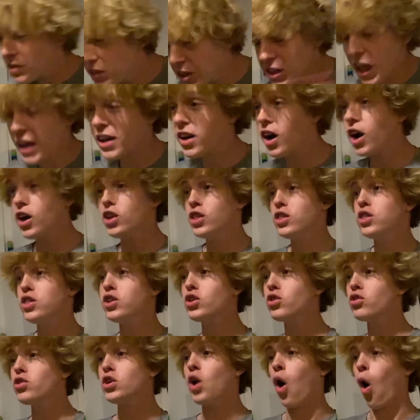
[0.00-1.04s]
like
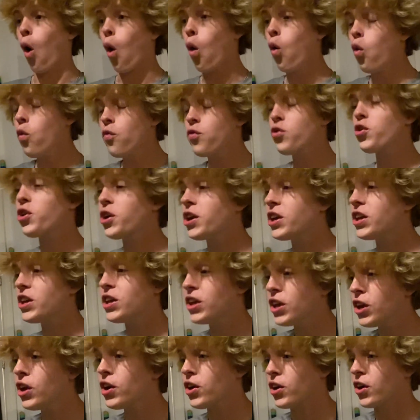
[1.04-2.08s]
literally over a
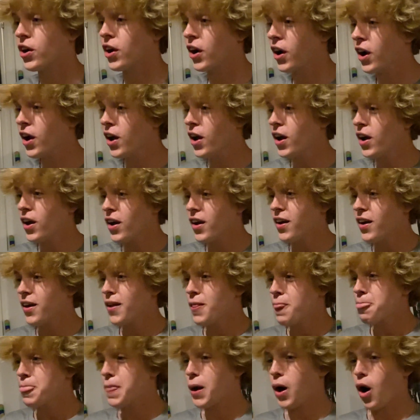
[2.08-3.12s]
year
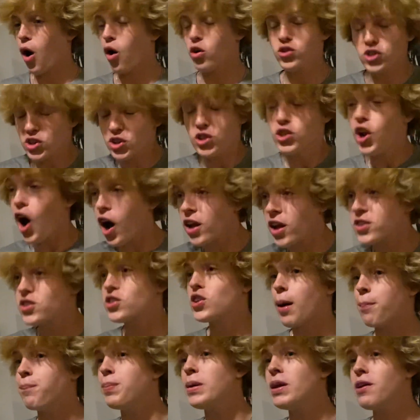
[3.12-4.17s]
which is
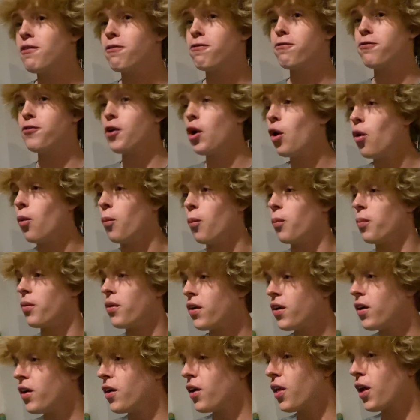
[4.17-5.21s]
nonstop being filmed,
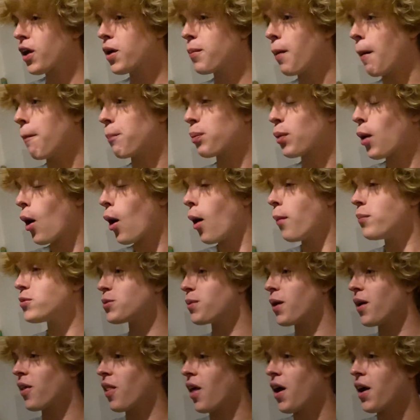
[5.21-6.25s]
like about problems in
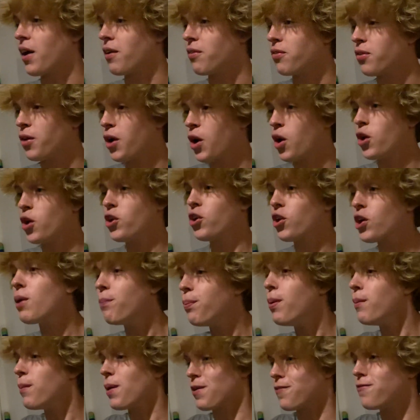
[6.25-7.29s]
my life. You're gonna
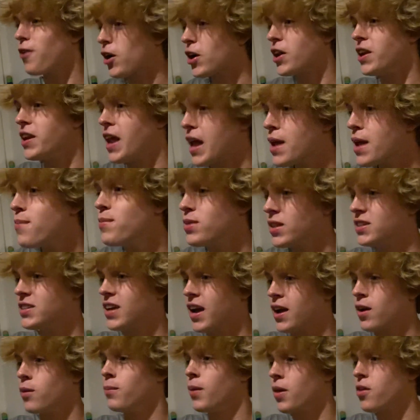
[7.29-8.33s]
put my fucking name in the
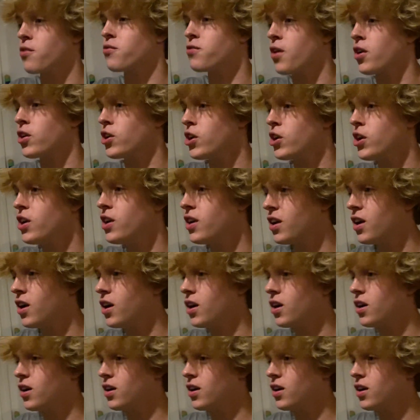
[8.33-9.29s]
title, motherfucker. No.